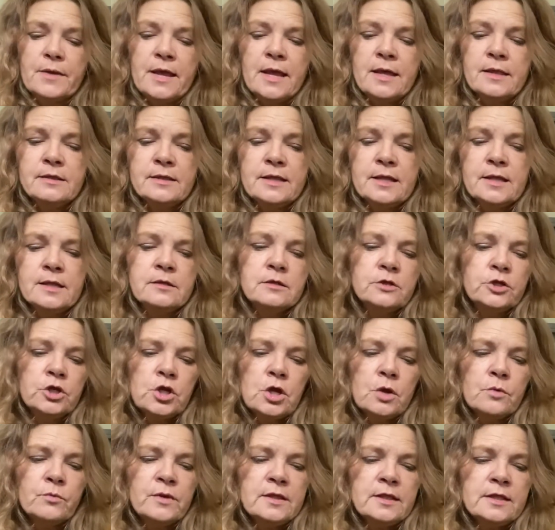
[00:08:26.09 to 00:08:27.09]
And then, you
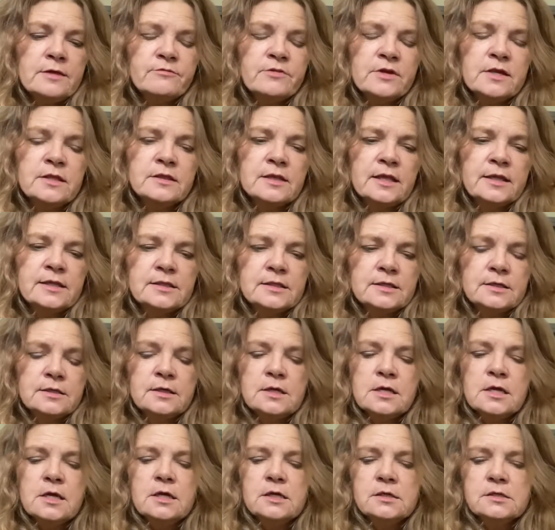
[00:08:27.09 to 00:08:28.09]
know, reliving like the
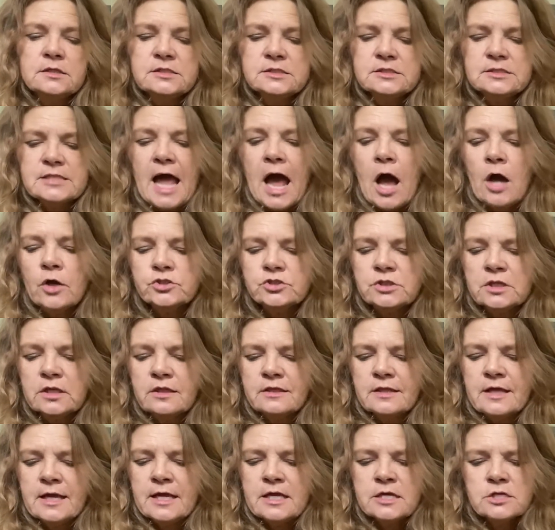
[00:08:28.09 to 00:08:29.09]

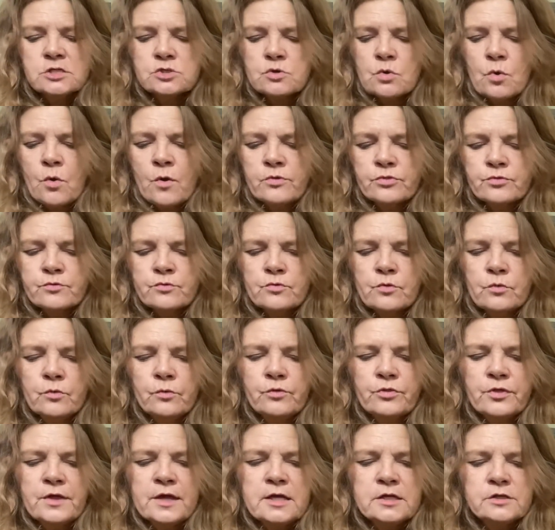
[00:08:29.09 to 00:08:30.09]
nostalgic things, going
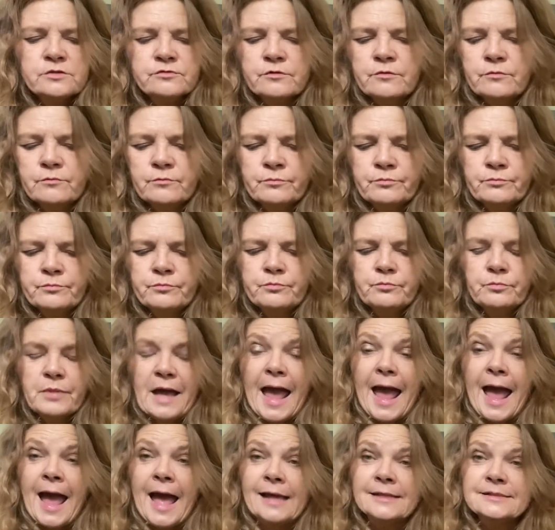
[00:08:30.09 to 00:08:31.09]
through things from
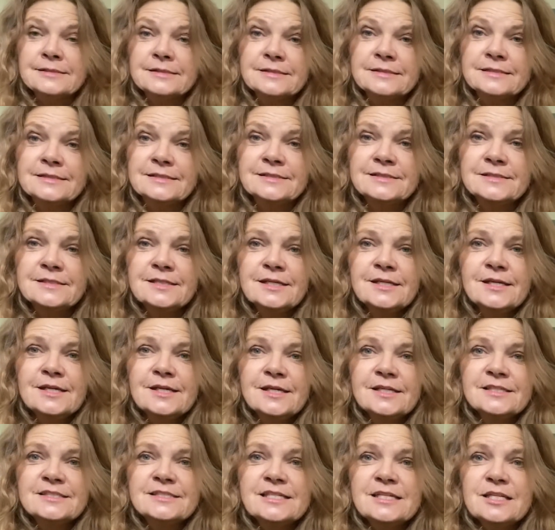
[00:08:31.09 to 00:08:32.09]
past and
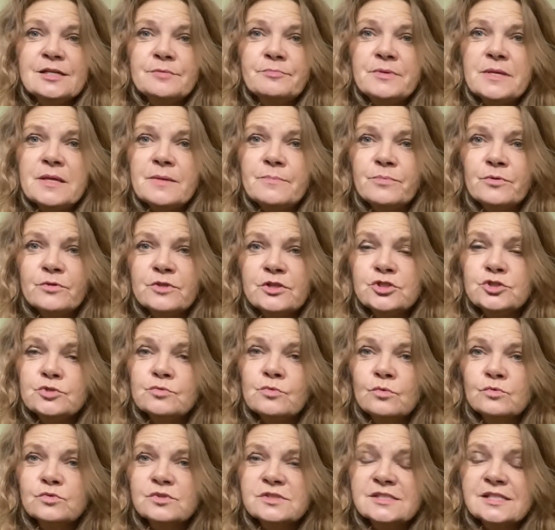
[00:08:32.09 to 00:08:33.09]
seeing people that you
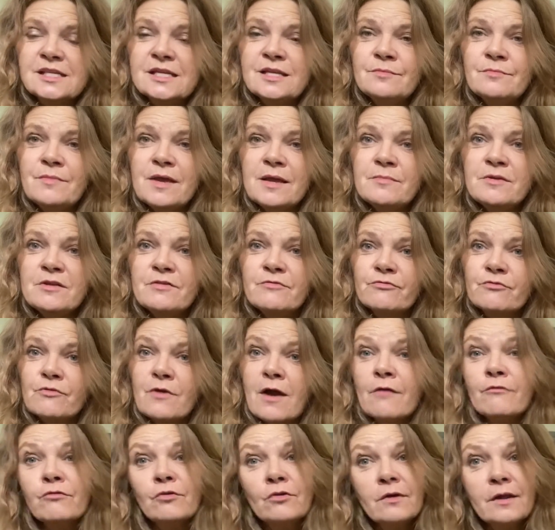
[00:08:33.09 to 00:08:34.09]
won't see maybe
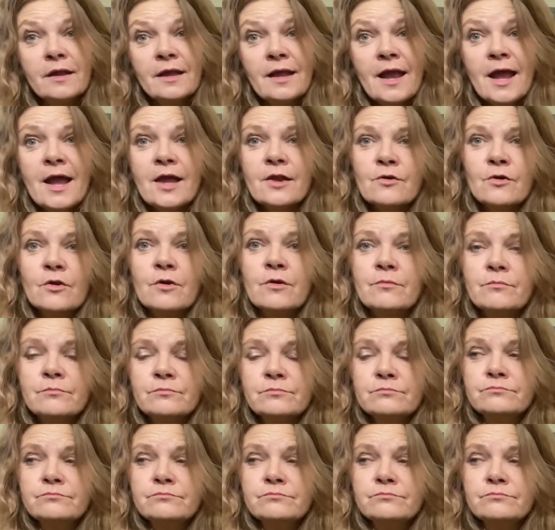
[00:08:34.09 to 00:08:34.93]
forever again or